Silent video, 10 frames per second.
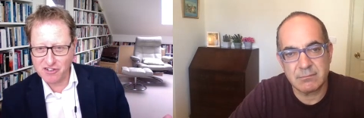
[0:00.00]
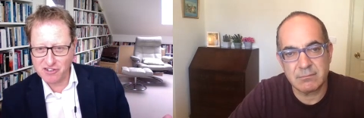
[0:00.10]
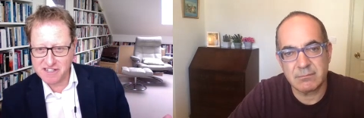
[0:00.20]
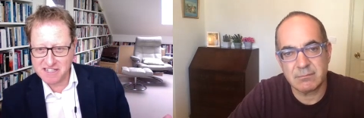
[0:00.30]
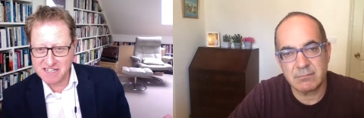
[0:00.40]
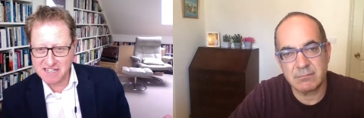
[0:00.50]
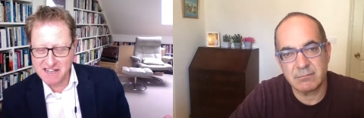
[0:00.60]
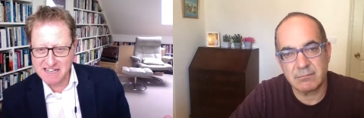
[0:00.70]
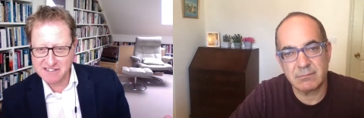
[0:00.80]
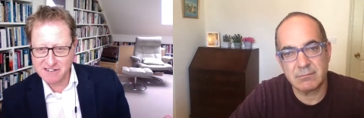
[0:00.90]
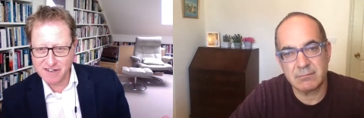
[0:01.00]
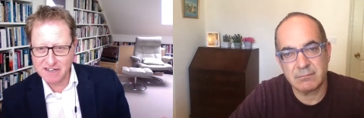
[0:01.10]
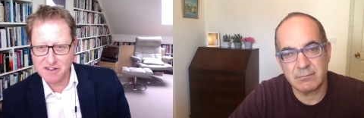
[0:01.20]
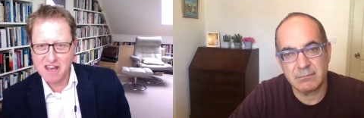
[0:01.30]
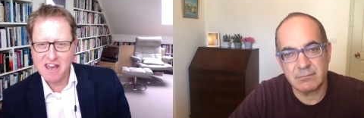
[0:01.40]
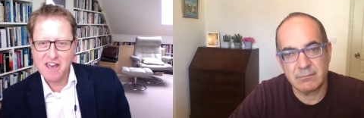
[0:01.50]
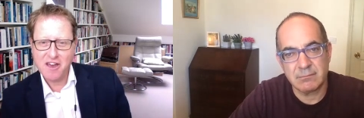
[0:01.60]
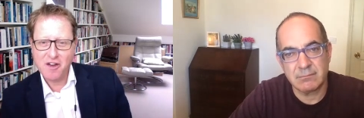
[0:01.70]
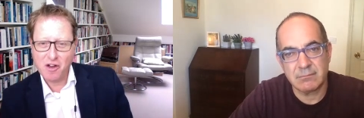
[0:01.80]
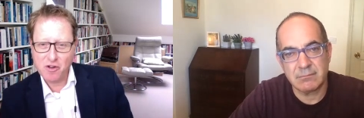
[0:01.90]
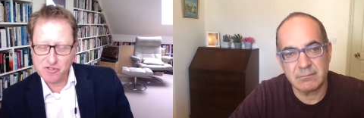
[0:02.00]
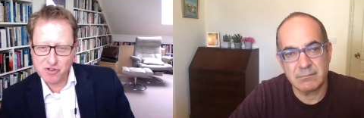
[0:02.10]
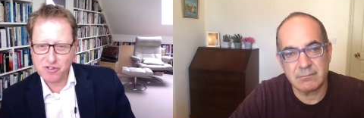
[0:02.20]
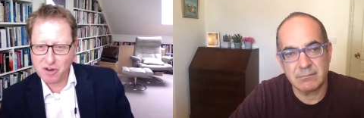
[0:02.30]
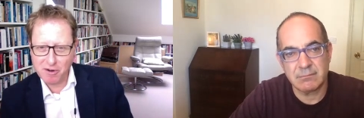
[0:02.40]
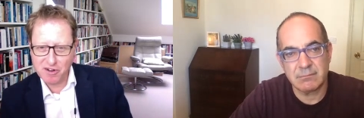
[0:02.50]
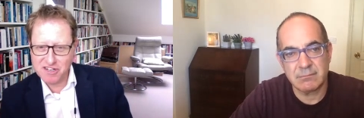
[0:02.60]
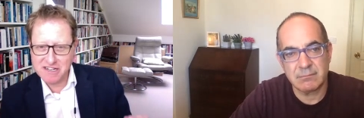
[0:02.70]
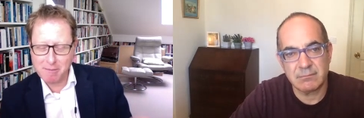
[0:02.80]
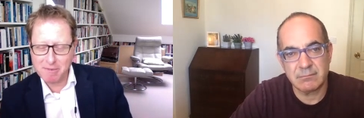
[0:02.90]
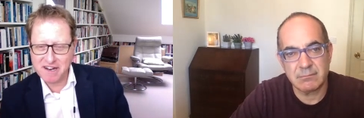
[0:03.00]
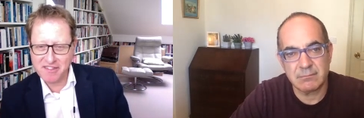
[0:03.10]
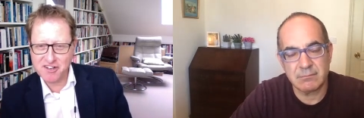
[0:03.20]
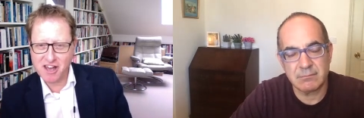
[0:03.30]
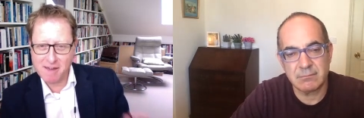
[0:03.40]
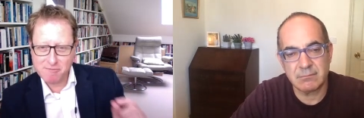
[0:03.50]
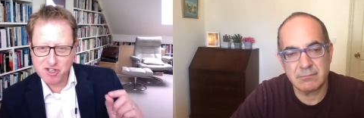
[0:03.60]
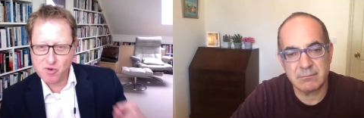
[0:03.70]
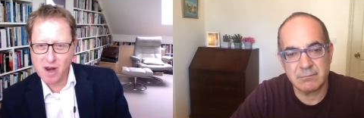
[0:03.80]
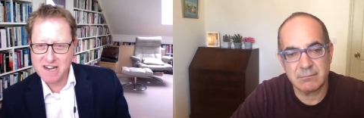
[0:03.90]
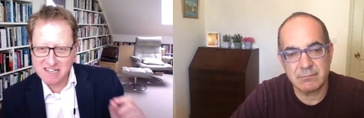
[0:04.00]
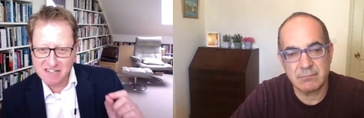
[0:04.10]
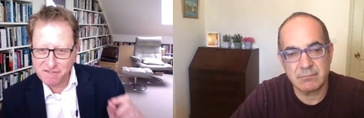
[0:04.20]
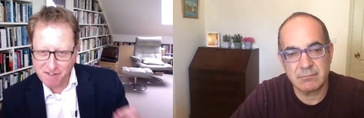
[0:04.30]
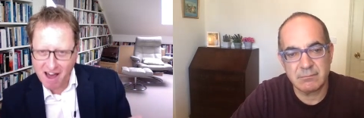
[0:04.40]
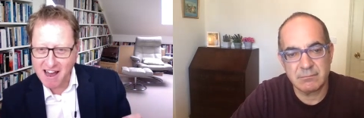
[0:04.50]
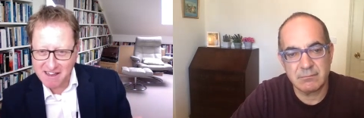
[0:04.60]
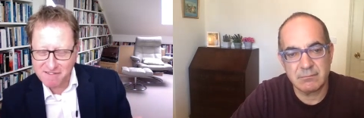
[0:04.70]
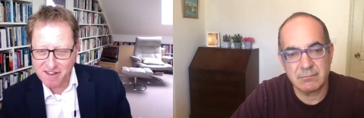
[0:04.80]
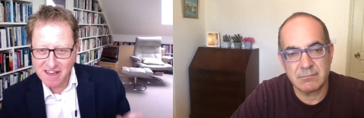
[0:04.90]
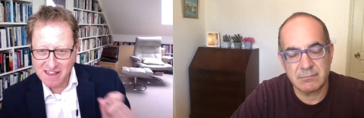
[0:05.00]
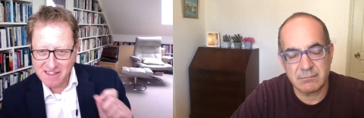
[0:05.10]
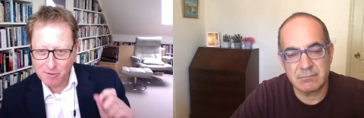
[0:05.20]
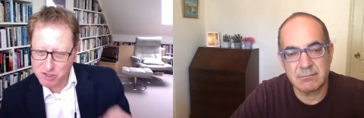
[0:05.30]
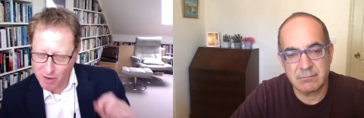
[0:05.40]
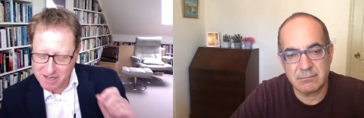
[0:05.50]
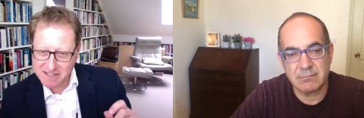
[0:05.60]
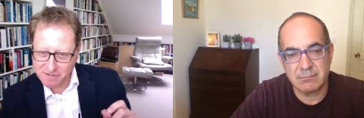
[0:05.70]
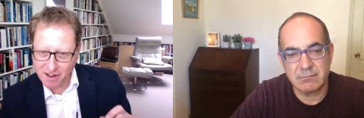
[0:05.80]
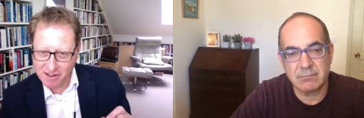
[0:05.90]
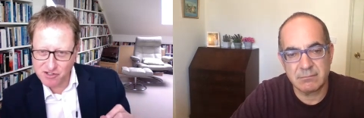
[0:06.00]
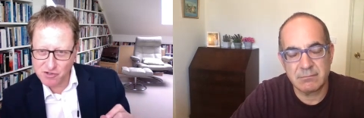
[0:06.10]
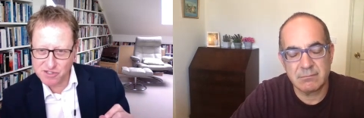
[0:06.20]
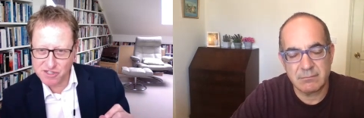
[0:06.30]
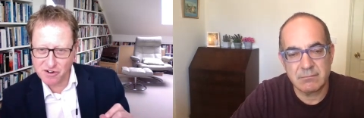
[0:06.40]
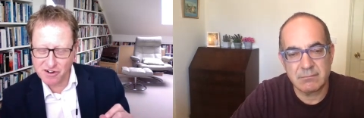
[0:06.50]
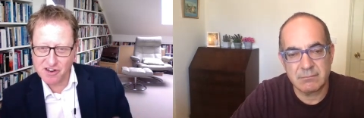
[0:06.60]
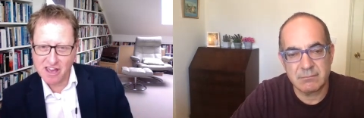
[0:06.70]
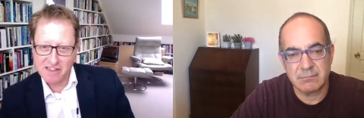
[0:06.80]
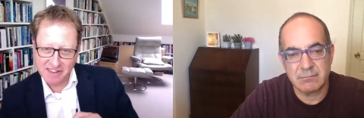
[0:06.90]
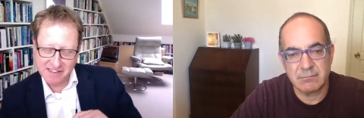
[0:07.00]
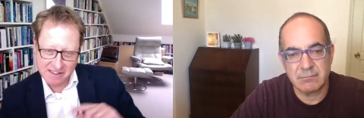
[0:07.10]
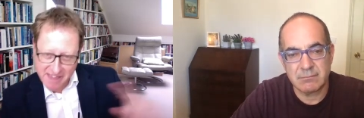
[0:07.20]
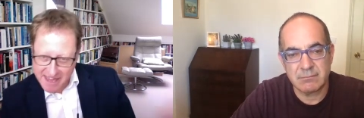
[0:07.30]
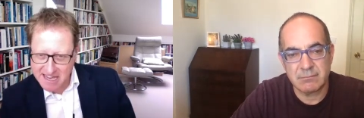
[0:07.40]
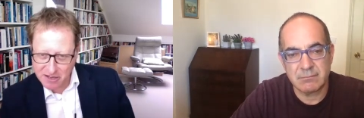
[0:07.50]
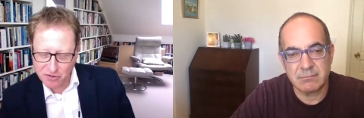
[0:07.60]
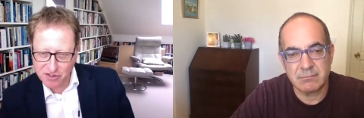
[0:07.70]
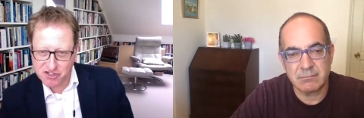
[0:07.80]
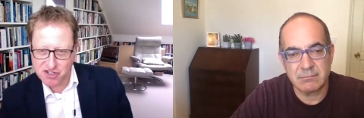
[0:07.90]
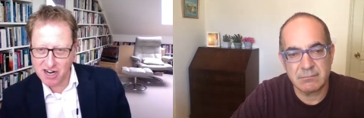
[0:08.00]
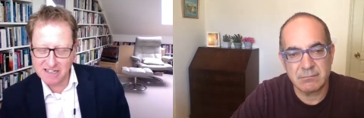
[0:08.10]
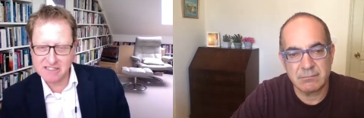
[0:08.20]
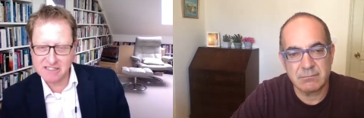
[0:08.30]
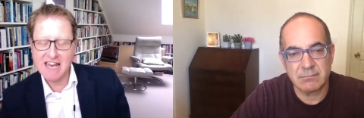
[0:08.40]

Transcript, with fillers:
Speaker 1: a city in the east of England, whose Jewish community numbered at the time 25. There were 25 Jews in Norwich. They said they killed this child,